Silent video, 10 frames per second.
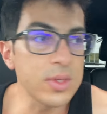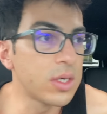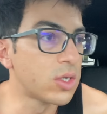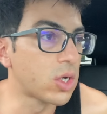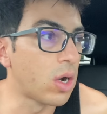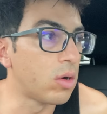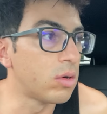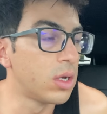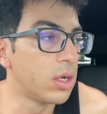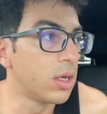So,
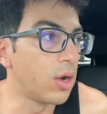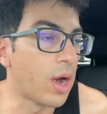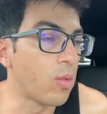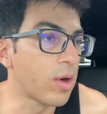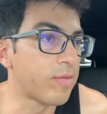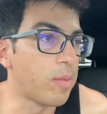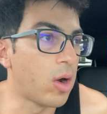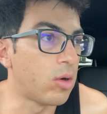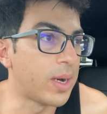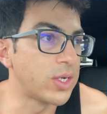you know, I work from
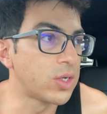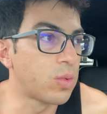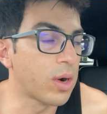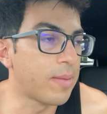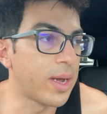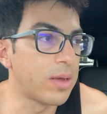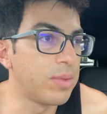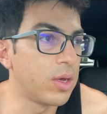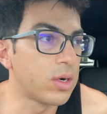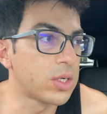home. I just work on my
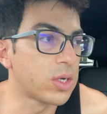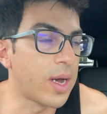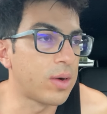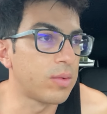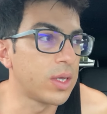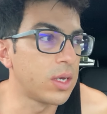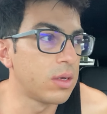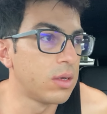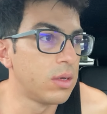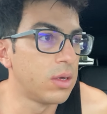computer, so I don't really
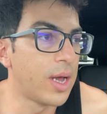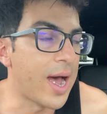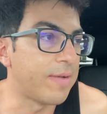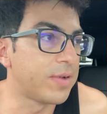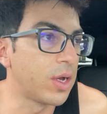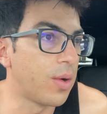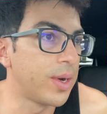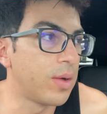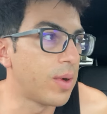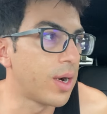have to go
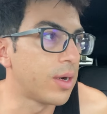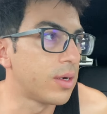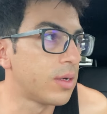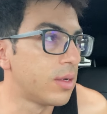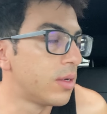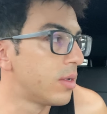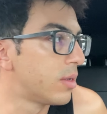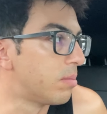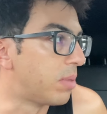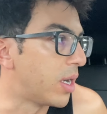anywhere.
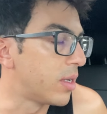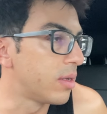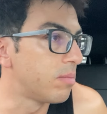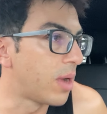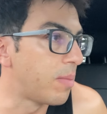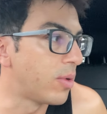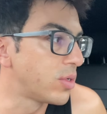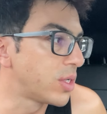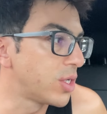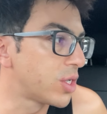But I
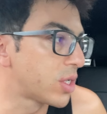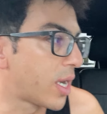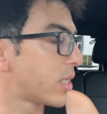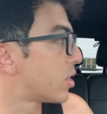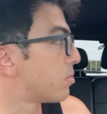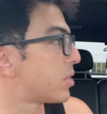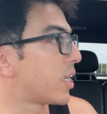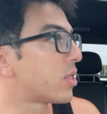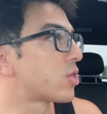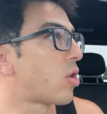mostly just like to
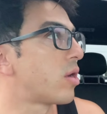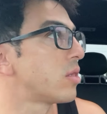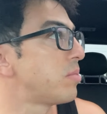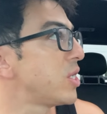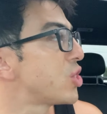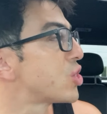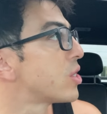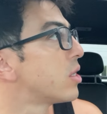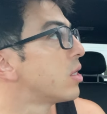take this car to the beach.